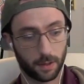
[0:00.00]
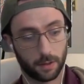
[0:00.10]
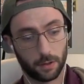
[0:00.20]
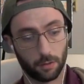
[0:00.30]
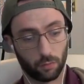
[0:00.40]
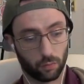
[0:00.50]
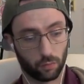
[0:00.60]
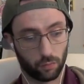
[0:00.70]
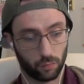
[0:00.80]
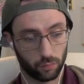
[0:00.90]
The
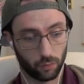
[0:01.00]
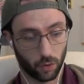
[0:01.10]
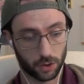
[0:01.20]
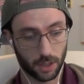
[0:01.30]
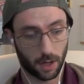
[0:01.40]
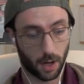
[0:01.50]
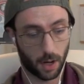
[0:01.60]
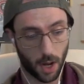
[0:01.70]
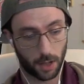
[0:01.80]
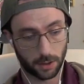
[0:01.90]
rooks
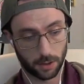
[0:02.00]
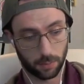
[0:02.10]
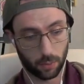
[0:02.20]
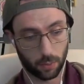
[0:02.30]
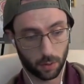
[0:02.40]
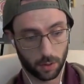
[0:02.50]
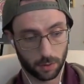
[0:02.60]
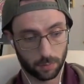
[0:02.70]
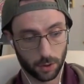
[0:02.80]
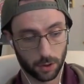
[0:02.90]
cannot support this
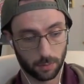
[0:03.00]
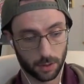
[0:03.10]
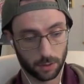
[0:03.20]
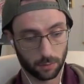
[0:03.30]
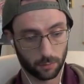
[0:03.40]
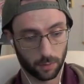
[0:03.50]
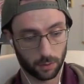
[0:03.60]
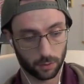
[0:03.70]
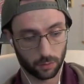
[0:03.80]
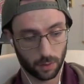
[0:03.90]
bishop because the
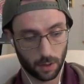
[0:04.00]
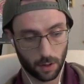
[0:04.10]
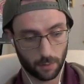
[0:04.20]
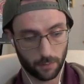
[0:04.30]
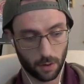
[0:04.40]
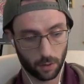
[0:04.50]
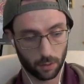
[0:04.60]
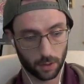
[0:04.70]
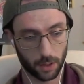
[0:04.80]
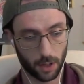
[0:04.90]
rooks were off
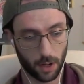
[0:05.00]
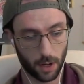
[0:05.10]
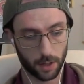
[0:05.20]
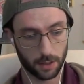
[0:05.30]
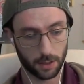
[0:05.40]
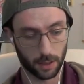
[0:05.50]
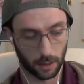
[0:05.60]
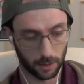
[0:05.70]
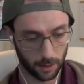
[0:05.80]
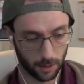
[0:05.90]
hungrily
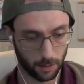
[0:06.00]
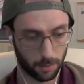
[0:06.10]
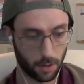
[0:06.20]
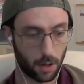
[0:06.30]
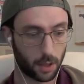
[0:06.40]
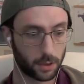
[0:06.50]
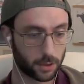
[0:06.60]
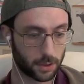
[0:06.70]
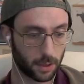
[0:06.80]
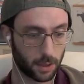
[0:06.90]
hunting the
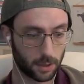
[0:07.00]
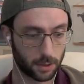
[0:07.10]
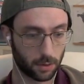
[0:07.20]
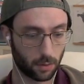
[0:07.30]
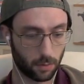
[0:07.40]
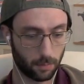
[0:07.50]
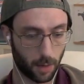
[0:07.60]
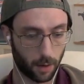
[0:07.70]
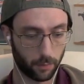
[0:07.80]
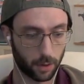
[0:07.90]
pawns, and so my
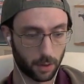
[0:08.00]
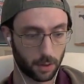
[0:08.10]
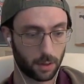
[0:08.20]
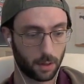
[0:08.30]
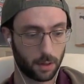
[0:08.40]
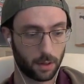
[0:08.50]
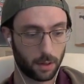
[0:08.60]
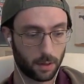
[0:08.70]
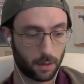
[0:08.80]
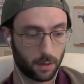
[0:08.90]
rook
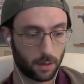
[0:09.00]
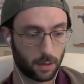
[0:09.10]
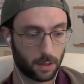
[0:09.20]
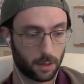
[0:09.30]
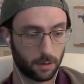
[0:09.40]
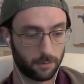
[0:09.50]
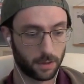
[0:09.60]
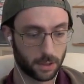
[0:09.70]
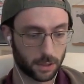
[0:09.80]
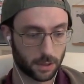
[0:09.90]

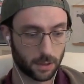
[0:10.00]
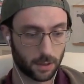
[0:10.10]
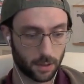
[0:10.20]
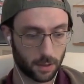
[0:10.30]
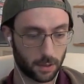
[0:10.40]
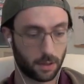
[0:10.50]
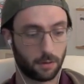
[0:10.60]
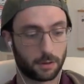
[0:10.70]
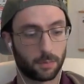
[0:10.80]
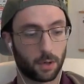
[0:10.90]
defeats
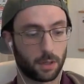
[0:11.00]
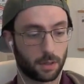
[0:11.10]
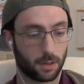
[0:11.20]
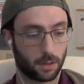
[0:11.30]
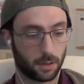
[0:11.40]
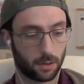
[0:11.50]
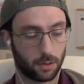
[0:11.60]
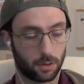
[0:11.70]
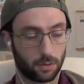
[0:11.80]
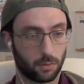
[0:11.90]
despite
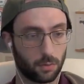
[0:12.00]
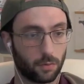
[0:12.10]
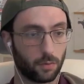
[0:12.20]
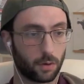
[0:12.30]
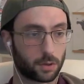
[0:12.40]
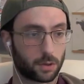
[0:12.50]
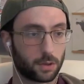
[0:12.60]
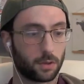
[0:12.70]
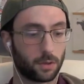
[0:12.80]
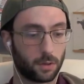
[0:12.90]
two rooks
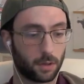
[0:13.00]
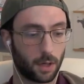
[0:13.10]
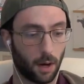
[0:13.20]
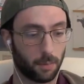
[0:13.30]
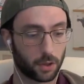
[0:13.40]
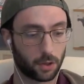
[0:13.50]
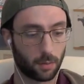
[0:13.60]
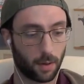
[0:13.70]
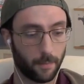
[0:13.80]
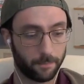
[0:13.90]
and a bishop.
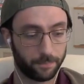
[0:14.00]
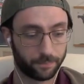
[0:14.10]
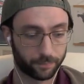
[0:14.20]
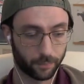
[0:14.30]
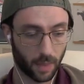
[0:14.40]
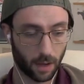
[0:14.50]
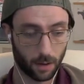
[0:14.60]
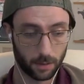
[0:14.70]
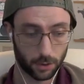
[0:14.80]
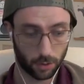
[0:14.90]

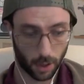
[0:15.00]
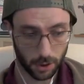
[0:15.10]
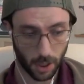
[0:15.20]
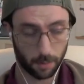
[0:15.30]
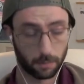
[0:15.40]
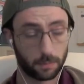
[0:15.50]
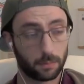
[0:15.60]
Strange game.